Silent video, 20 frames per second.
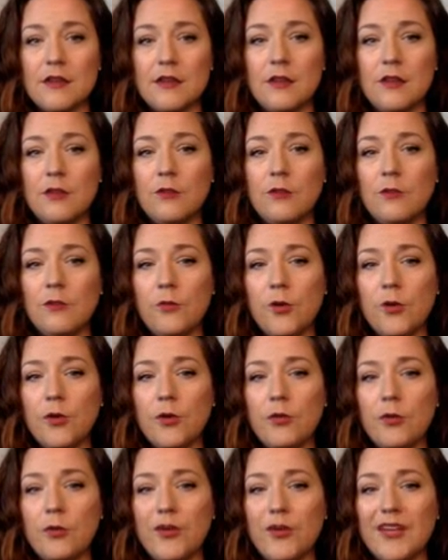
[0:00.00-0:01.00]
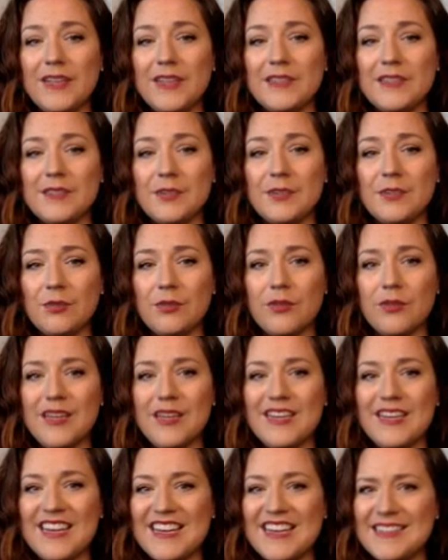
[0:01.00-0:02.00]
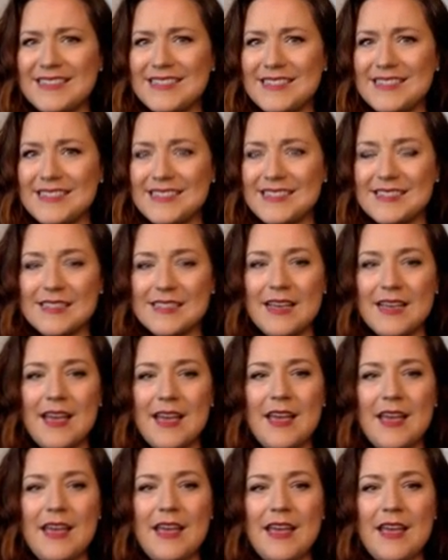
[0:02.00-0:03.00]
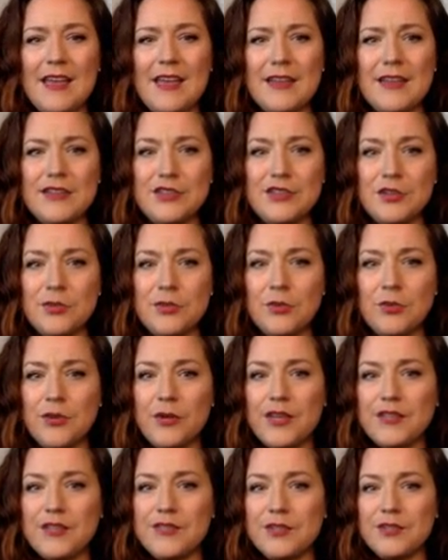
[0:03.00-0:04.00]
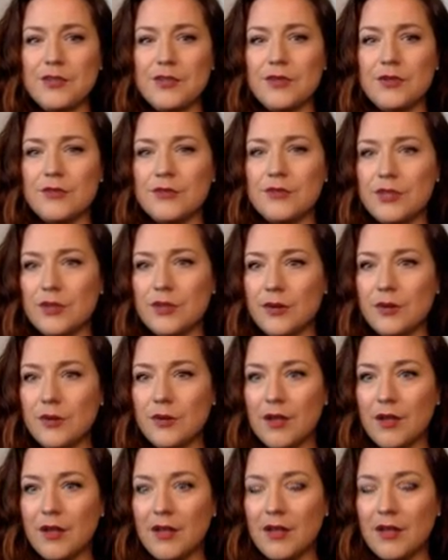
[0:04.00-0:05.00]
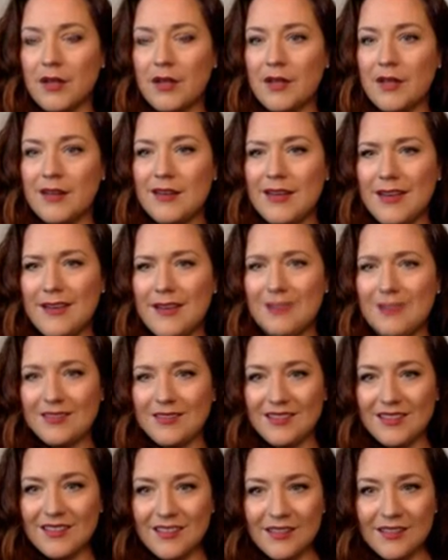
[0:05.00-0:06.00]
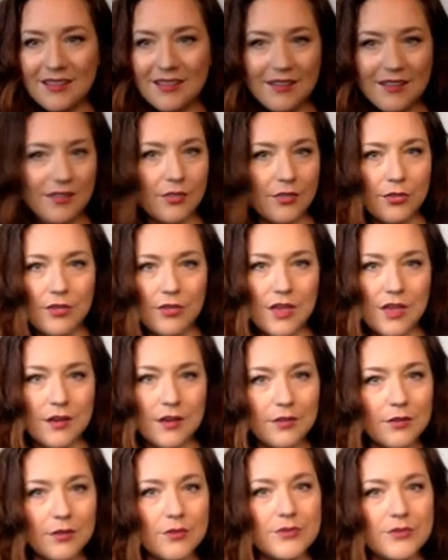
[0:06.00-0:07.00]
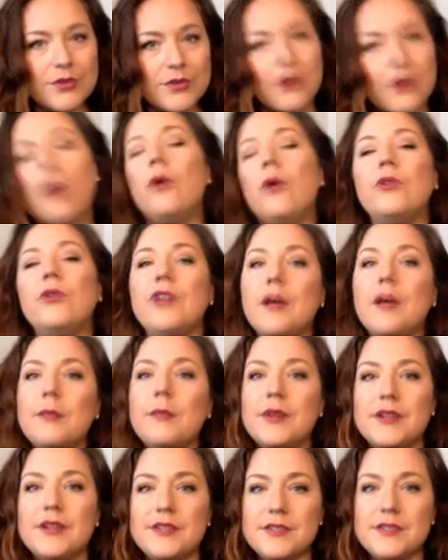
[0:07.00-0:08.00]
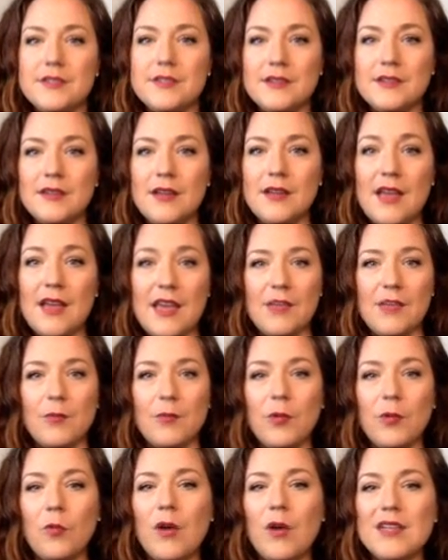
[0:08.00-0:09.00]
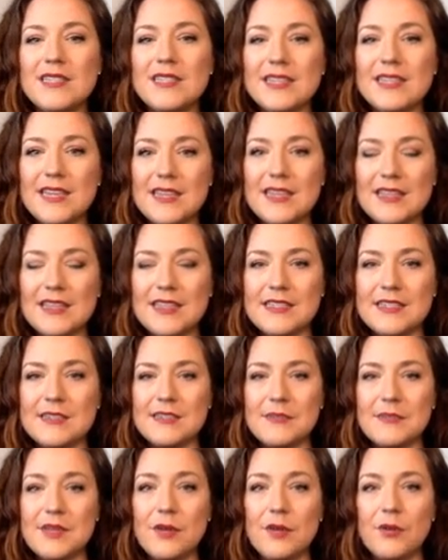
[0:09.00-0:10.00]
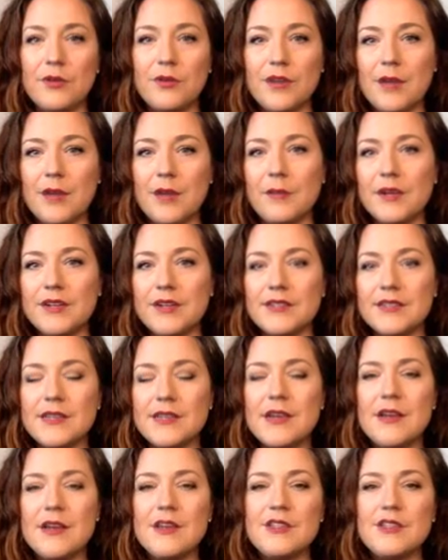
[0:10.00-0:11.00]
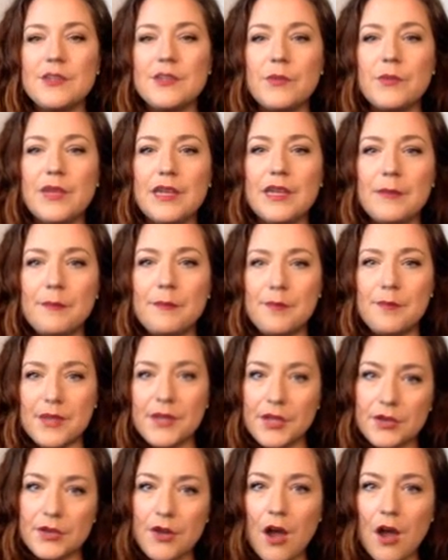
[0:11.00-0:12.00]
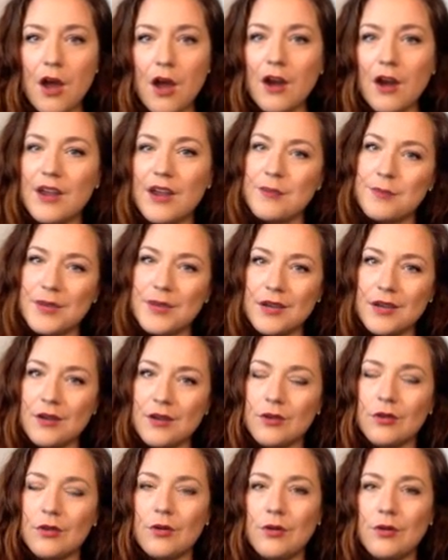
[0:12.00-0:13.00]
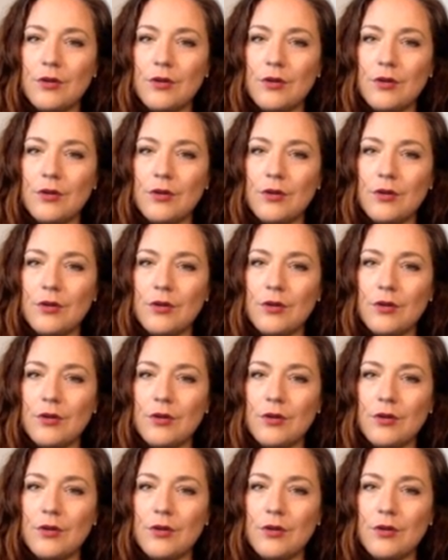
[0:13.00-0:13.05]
4.396, and a 2.22. Now, none of those are whole numbers, and we want to get these to be whole numbers so we can build our empirical